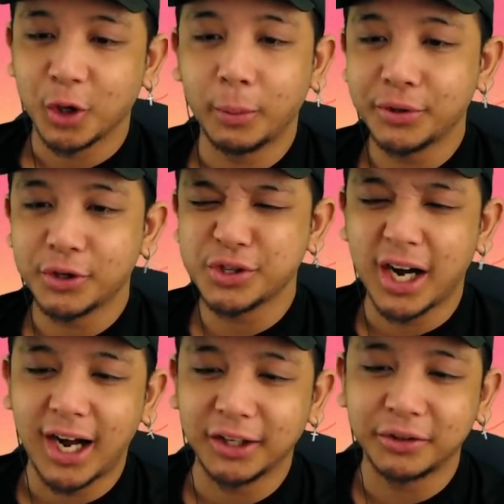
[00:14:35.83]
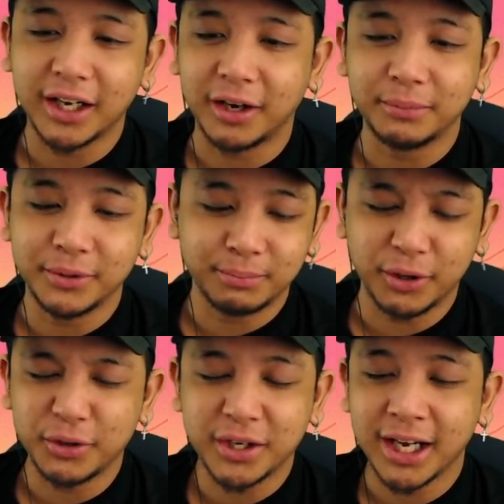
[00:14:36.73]
Obito is a hollow now, dude.
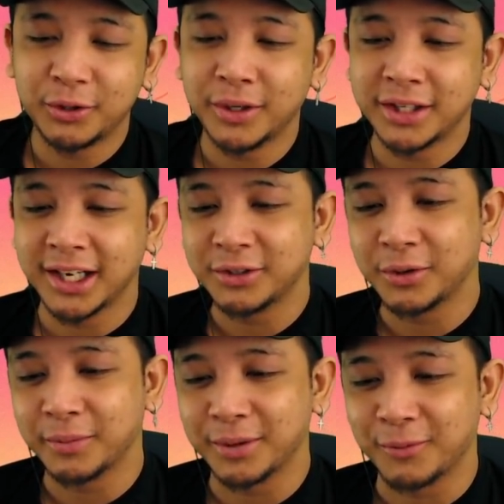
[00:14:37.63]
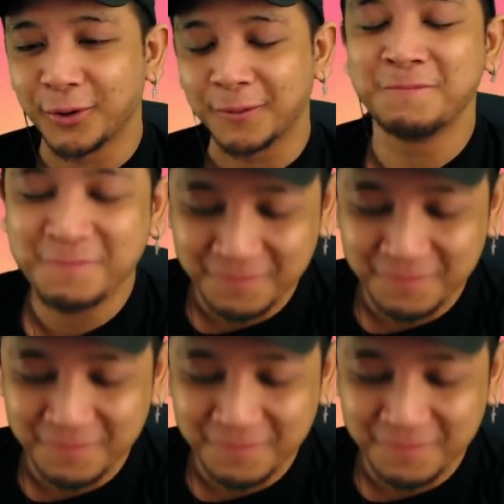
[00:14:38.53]
Bro, you can't do anything to him anymore.